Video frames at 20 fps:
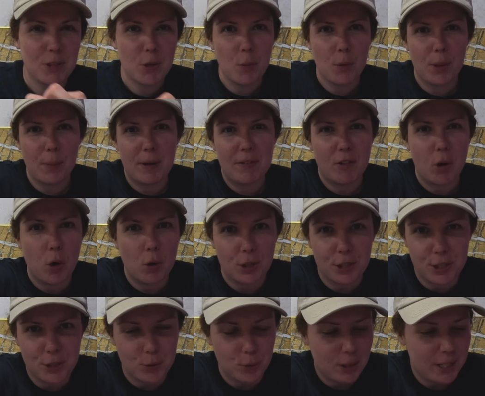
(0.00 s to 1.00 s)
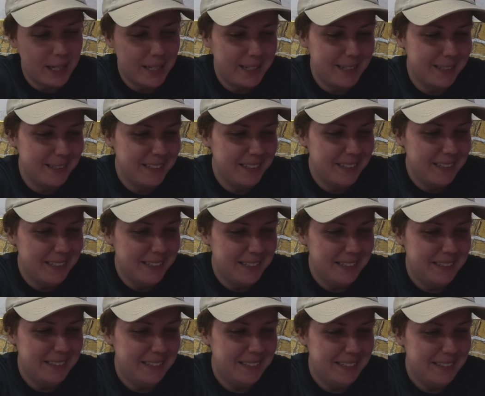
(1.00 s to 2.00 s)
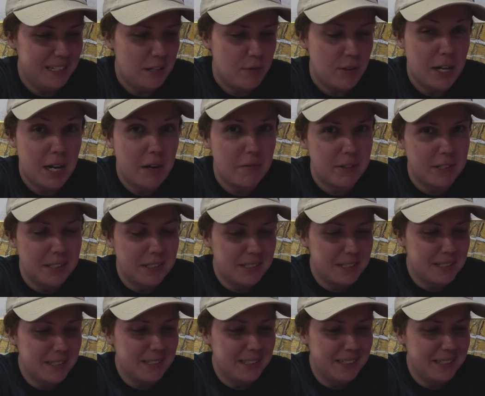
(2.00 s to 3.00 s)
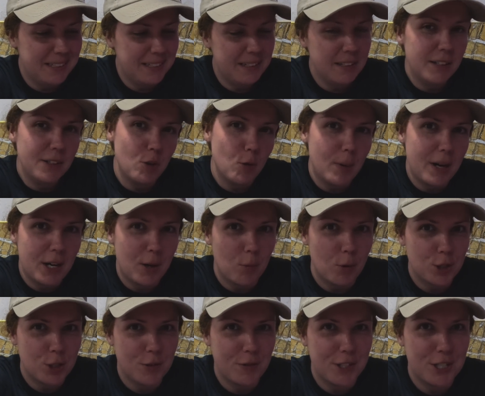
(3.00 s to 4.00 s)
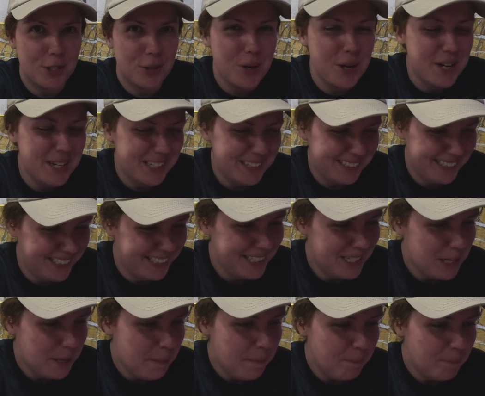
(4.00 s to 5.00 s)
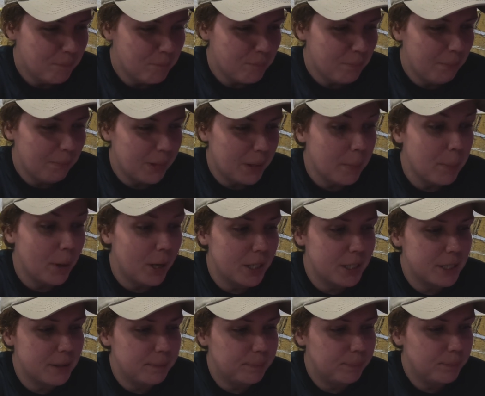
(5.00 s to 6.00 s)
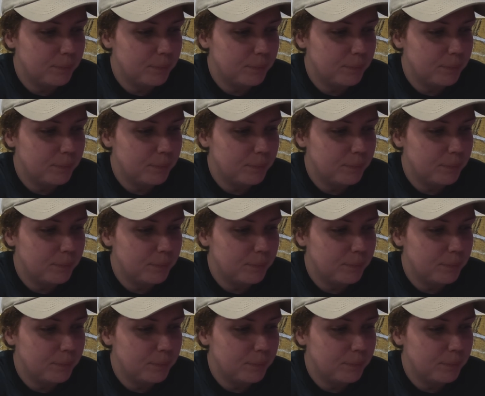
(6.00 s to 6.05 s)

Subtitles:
with a bit of a horror story. If you haven't, go back and watch the video. But